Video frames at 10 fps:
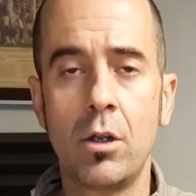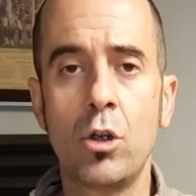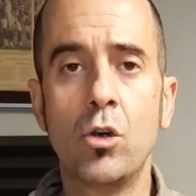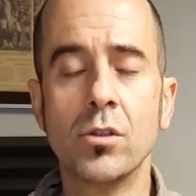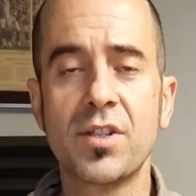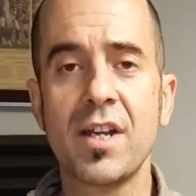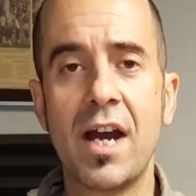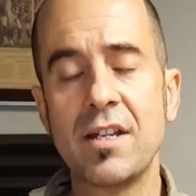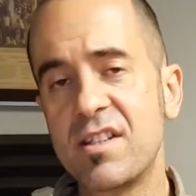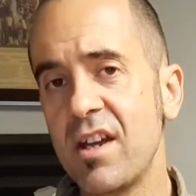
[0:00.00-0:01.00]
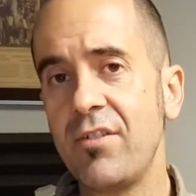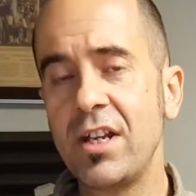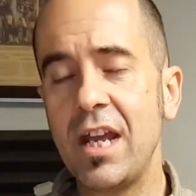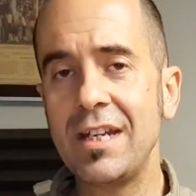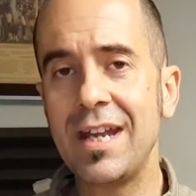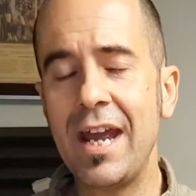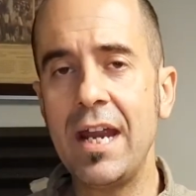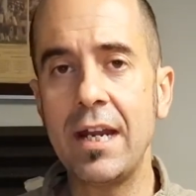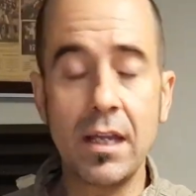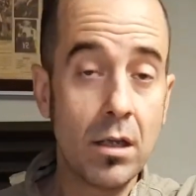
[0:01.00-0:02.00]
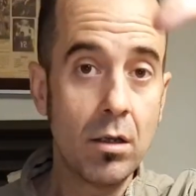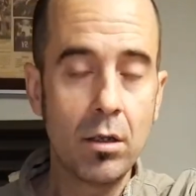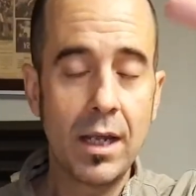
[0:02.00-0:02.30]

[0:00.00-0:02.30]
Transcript: Cool side 78 to 80,